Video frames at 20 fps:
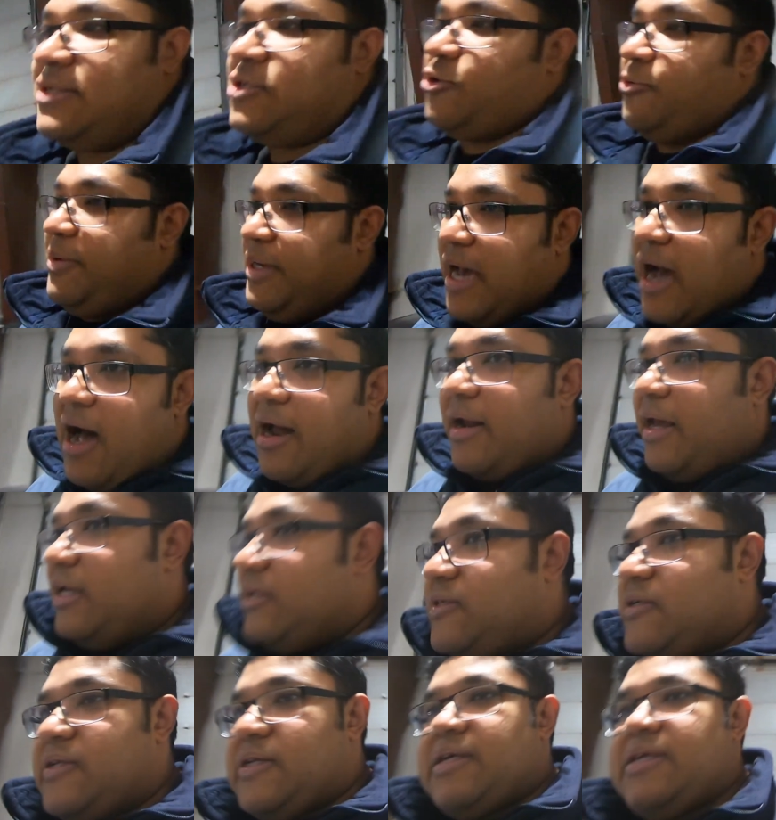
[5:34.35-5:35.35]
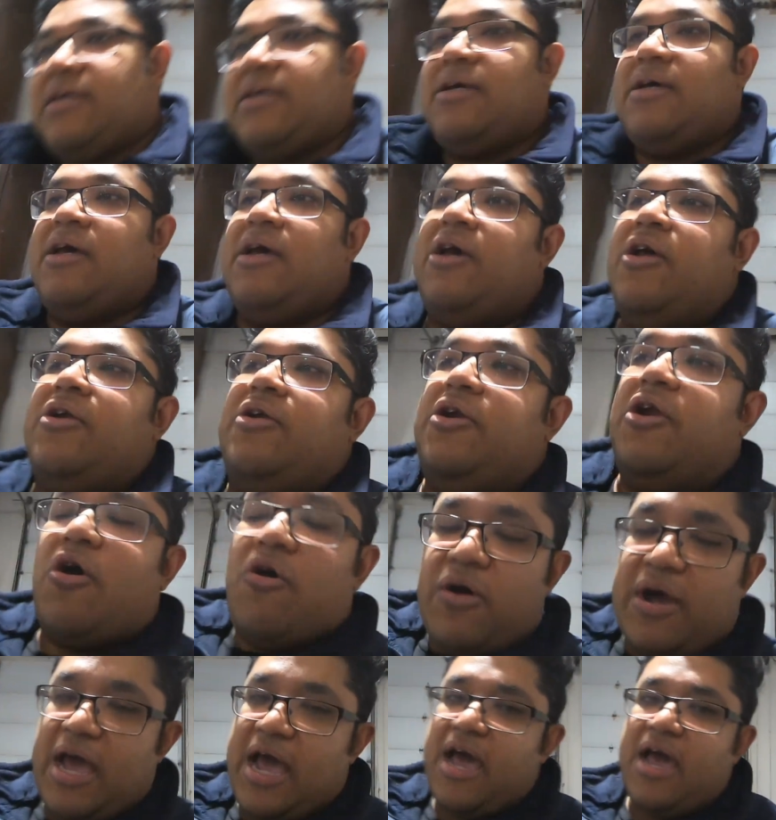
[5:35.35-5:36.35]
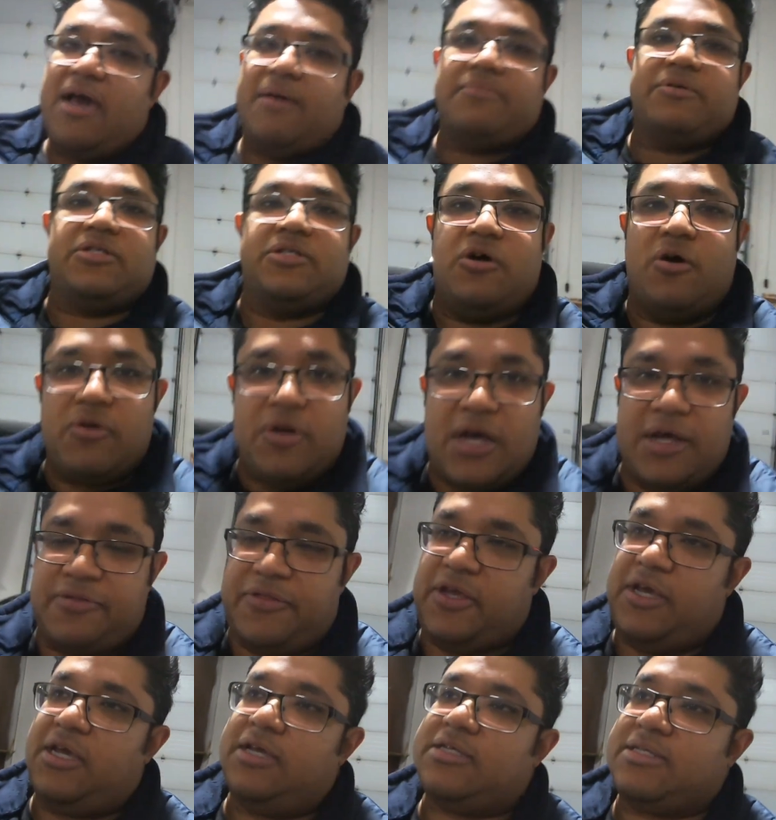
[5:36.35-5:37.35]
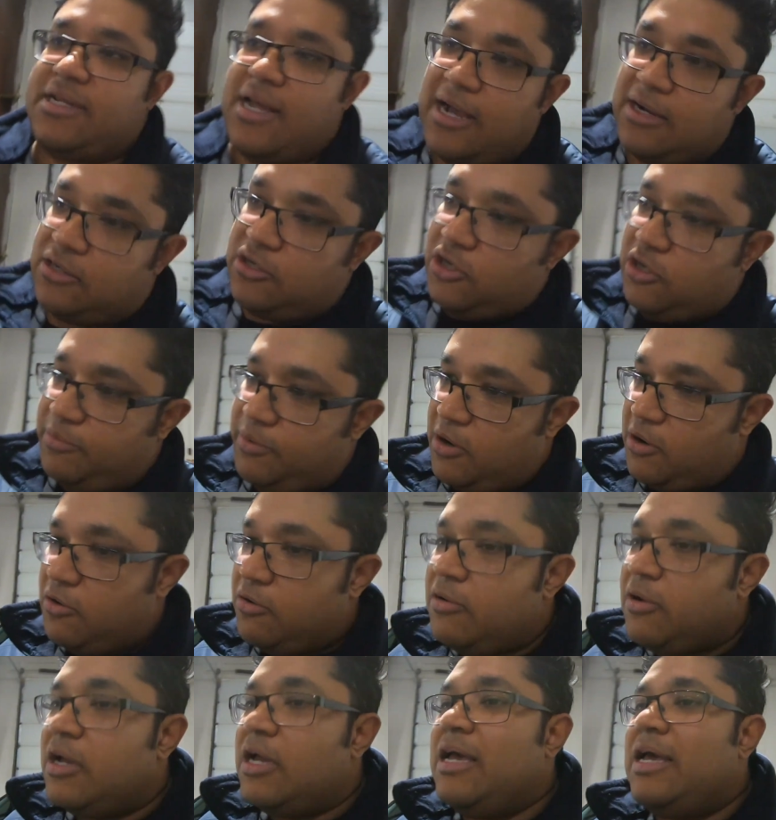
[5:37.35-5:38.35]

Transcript: to be honest, no cams, no nothing, stock turbo.